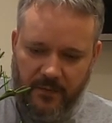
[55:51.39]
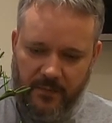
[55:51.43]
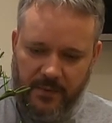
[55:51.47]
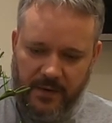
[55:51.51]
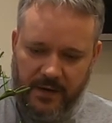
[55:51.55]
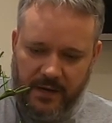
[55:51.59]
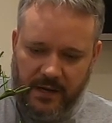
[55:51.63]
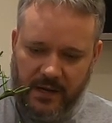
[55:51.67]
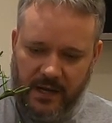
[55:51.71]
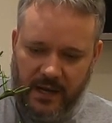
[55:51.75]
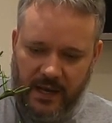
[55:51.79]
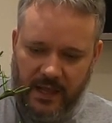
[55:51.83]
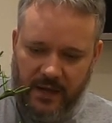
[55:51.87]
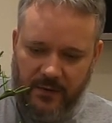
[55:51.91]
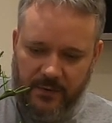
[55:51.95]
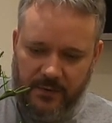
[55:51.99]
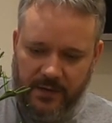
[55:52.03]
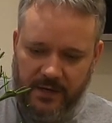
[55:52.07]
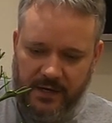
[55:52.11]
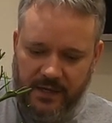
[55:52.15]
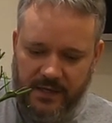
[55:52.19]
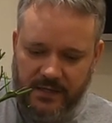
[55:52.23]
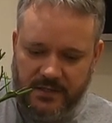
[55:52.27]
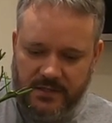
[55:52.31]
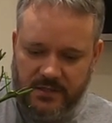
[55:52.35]
a bit of
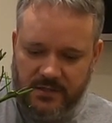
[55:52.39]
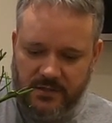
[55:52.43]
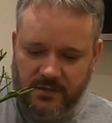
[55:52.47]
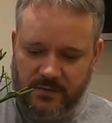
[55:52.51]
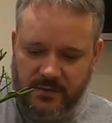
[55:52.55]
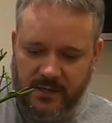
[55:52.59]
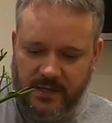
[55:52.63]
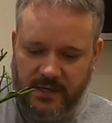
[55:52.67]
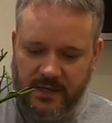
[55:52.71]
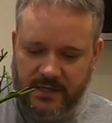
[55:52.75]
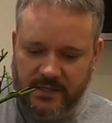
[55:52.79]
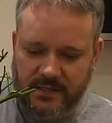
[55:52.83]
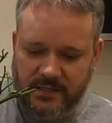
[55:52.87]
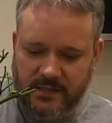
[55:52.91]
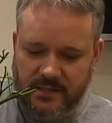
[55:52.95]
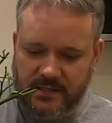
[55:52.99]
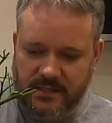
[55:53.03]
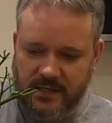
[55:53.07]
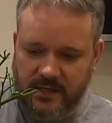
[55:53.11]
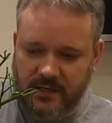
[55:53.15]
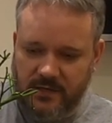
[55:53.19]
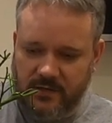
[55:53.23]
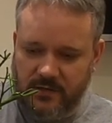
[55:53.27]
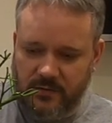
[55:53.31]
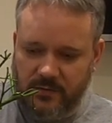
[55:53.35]
cloudiness to it as it
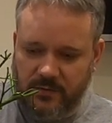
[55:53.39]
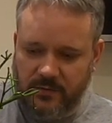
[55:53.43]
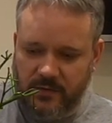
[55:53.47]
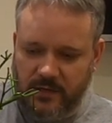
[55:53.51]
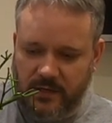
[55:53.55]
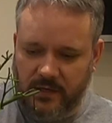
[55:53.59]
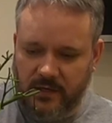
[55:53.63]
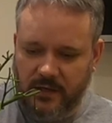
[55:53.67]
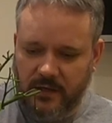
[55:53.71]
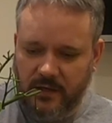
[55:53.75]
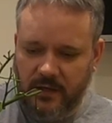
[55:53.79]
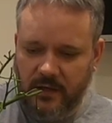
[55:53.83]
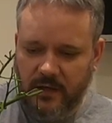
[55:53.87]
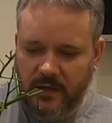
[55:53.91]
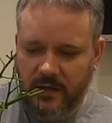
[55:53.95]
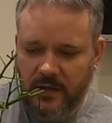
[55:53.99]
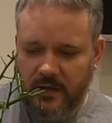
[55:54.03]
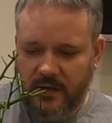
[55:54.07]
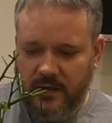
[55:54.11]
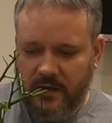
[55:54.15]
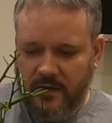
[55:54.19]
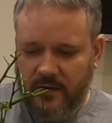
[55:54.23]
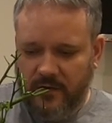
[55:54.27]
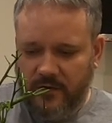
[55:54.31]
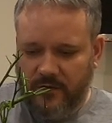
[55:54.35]
takes all the
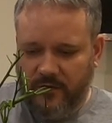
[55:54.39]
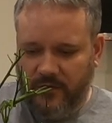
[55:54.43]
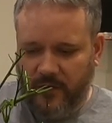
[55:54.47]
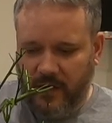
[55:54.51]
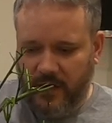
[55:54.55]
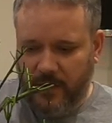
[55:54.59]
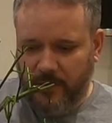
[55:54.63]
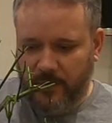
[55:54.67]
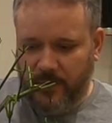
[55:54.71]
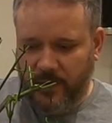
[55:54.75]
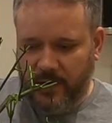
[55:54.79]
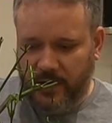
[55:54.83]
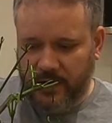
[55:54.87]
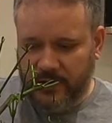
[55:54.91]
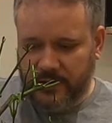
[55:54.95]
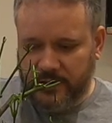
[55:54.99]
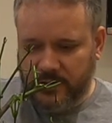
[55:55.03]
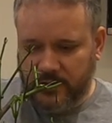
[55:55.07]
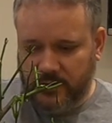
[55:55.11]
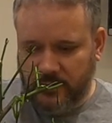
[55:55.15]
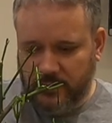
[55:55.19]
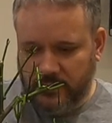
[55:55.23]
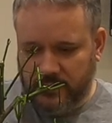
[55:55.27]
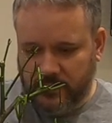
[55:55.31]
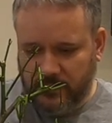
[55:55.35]
fine
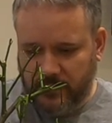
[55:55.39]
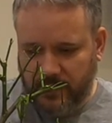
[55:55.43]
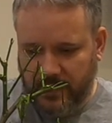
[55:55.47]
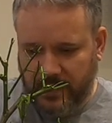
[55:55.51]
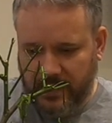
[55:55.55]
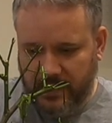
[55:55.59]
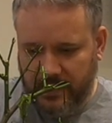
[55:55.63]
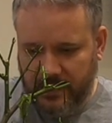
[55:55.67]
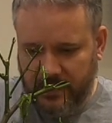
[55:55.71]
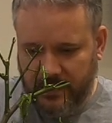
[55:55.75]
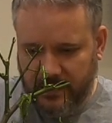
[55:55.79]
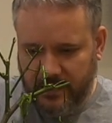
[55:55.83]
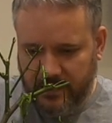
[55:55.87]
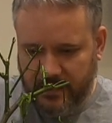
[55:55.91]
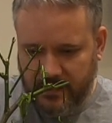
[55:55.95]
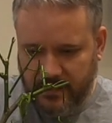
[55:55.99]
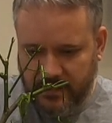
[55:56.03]
particles away.